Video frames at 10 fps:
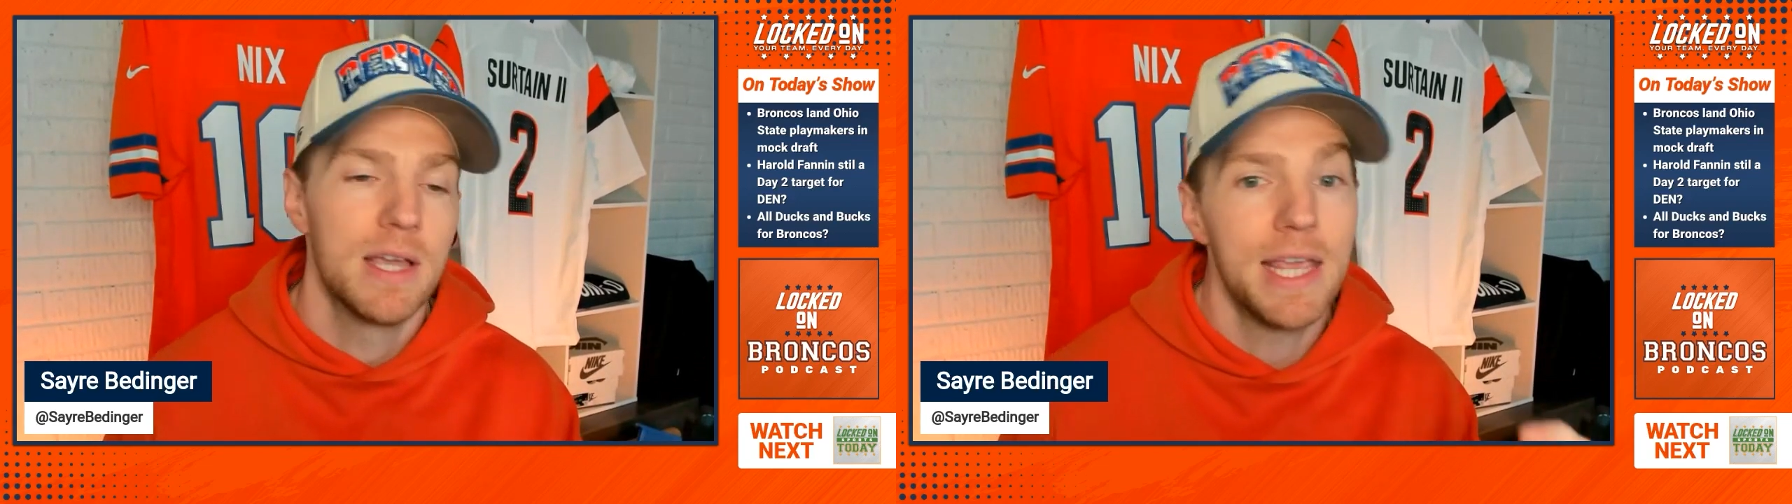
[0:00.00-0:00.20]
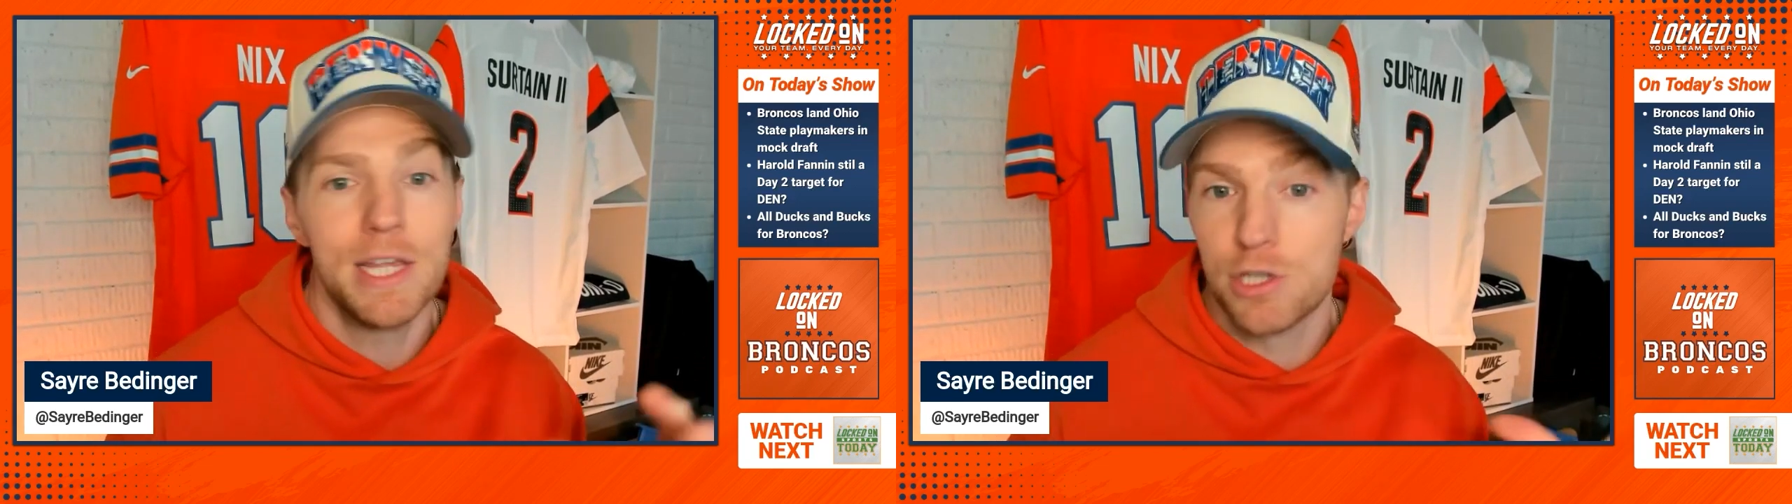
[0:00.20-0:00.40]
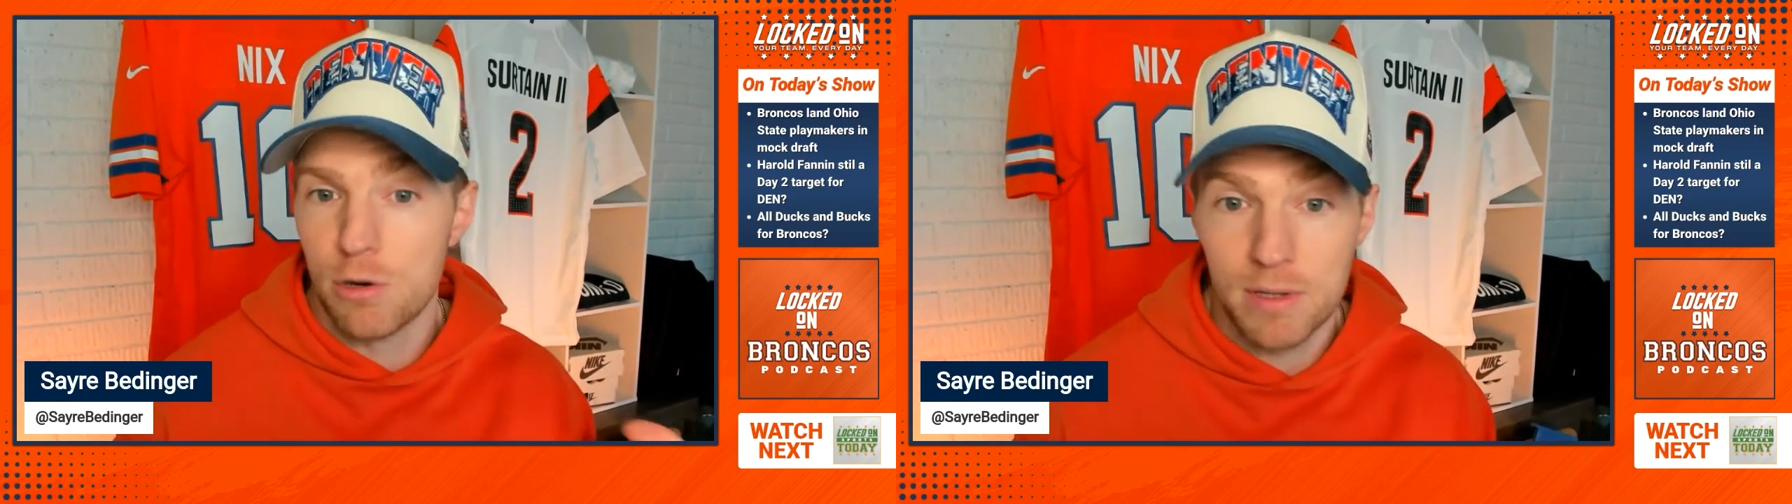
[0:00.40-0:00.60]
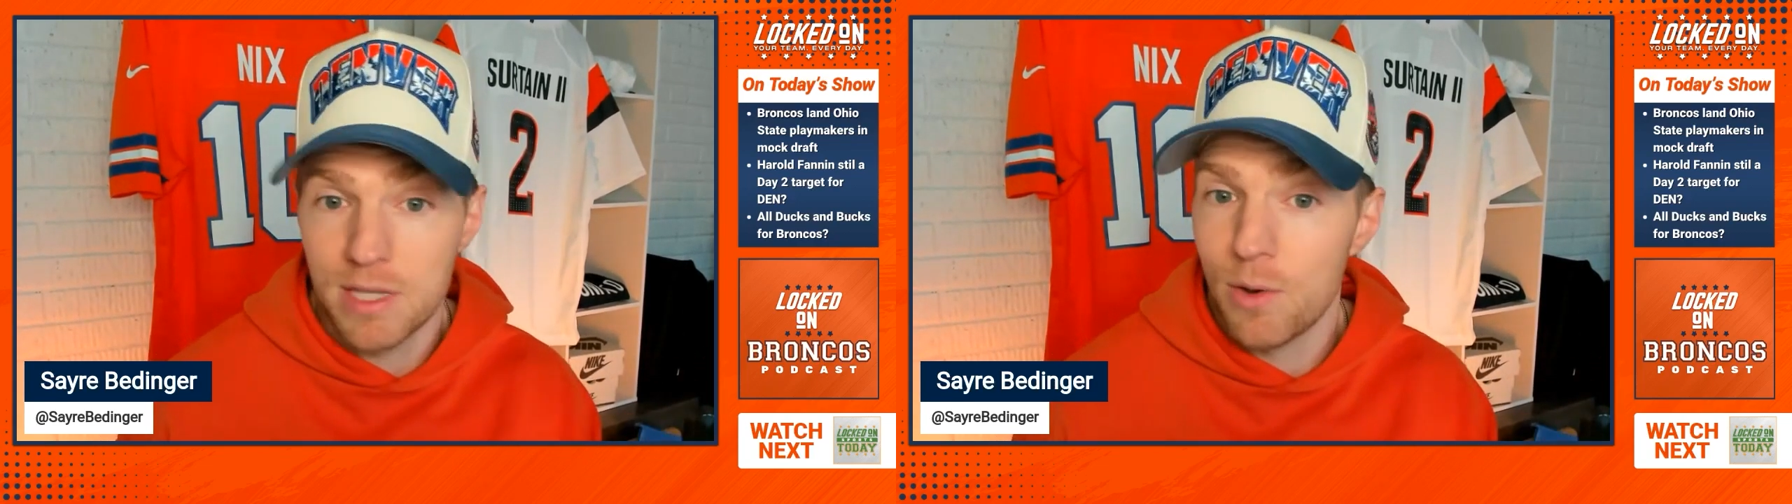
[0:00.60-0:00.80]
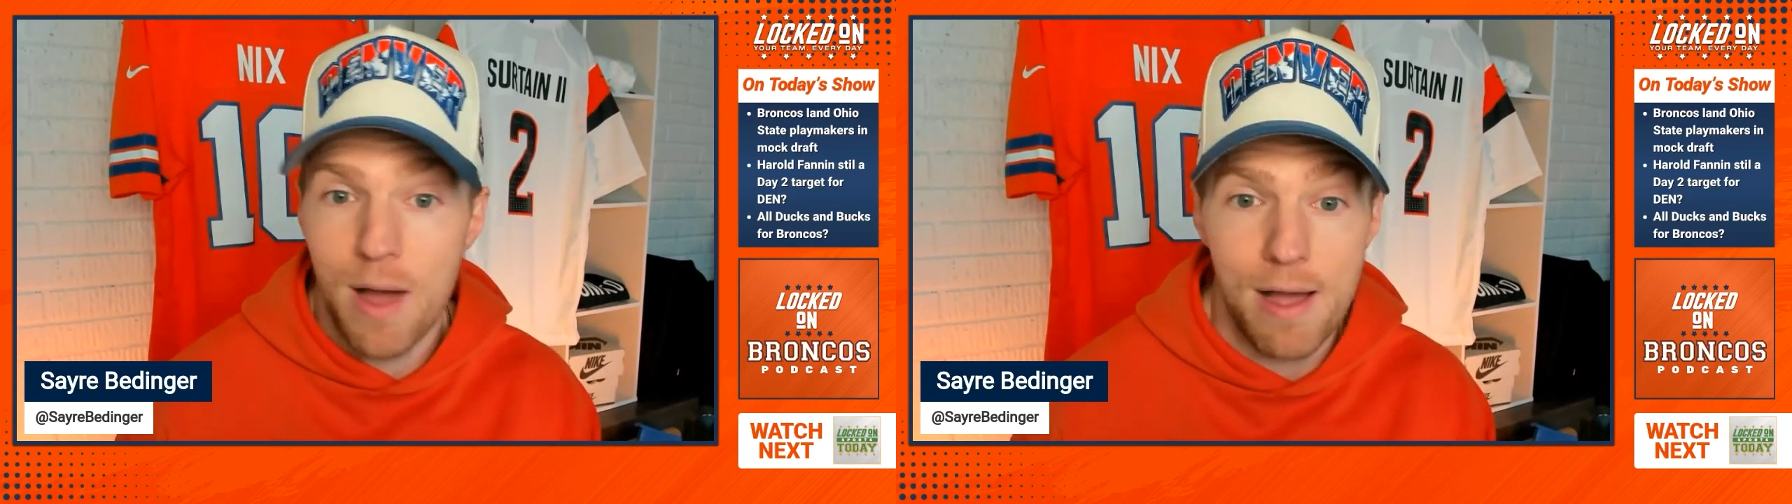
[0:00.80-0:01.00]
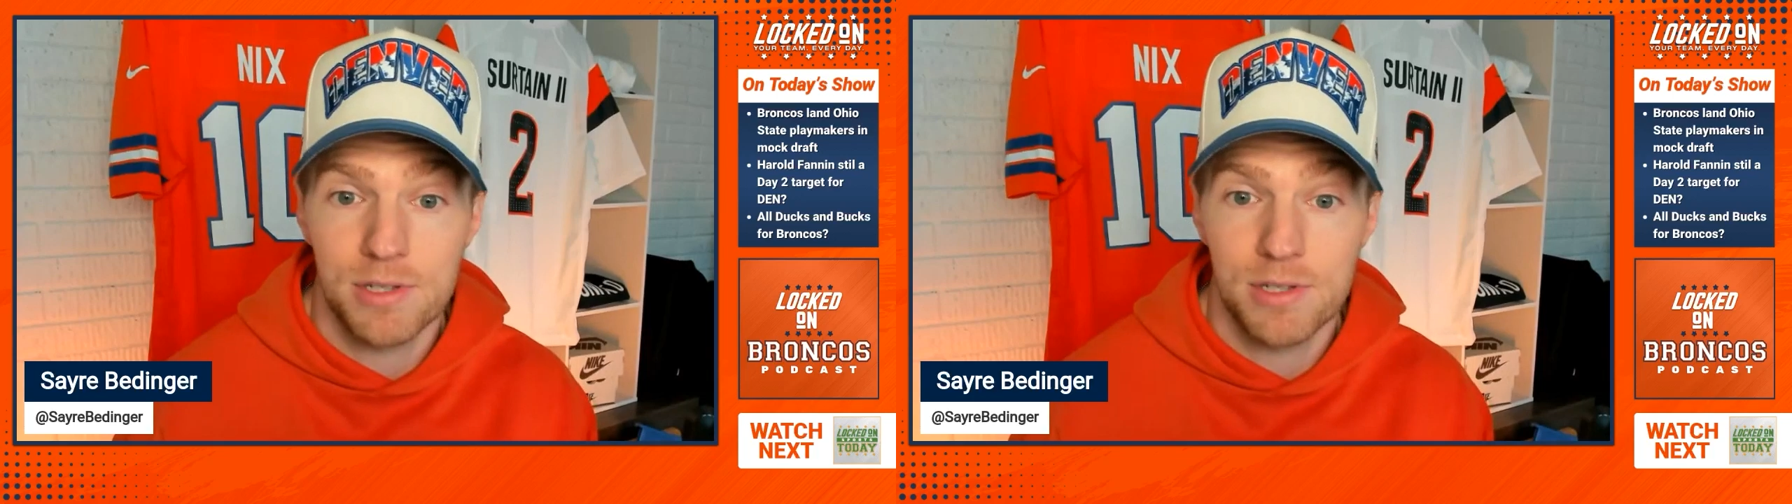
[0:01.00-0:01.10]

He showed at the Ohio